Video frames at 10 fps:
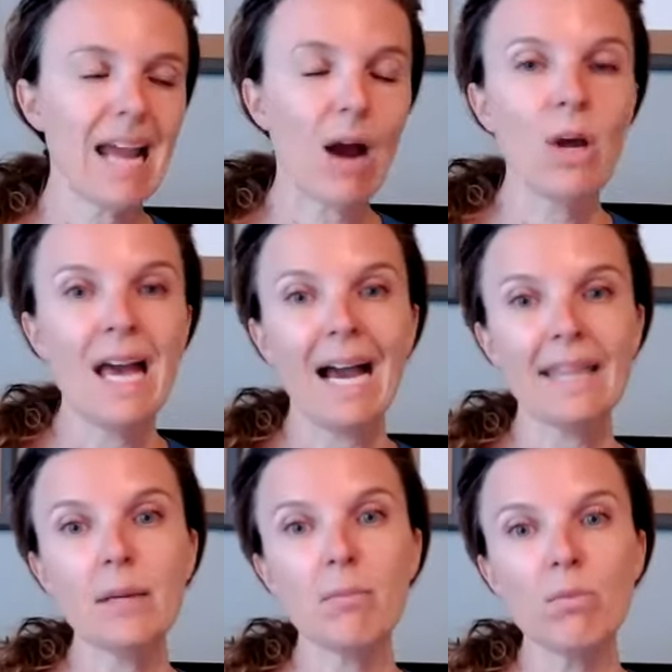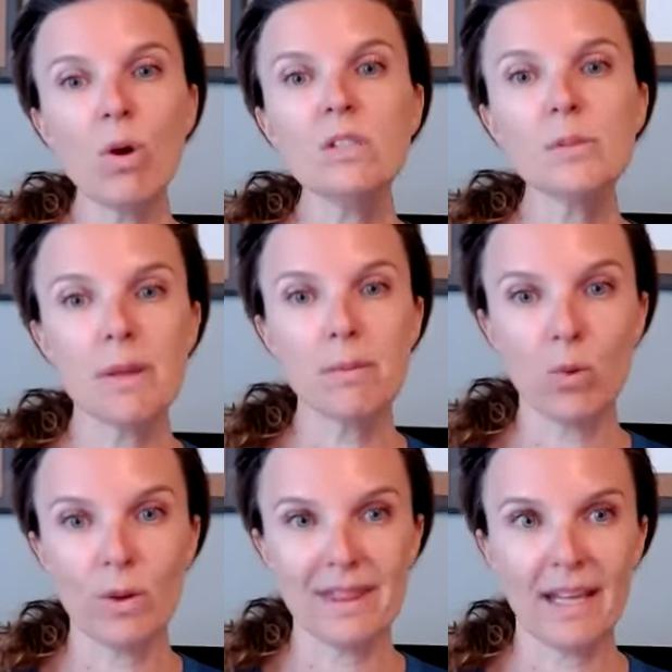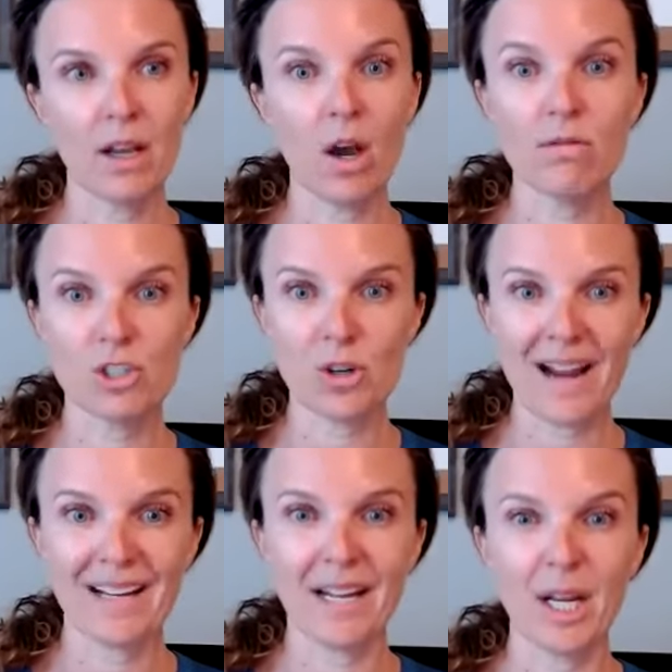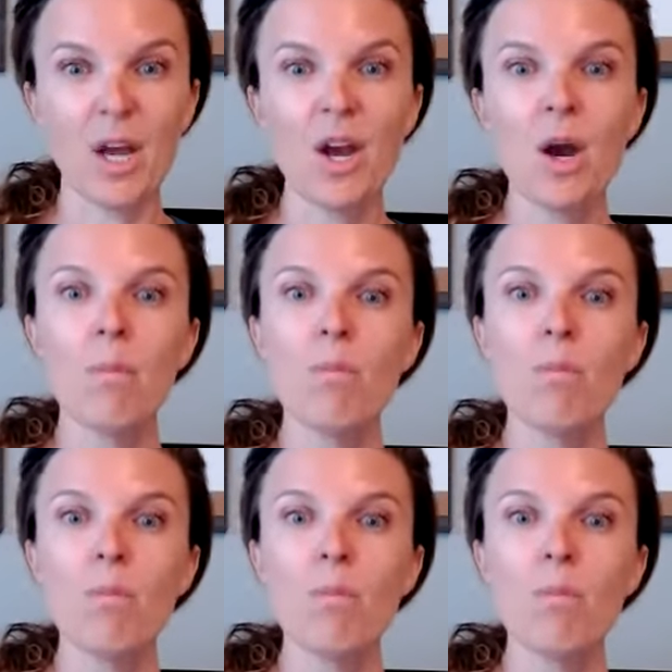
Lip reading: Now, I think most people would think of tracking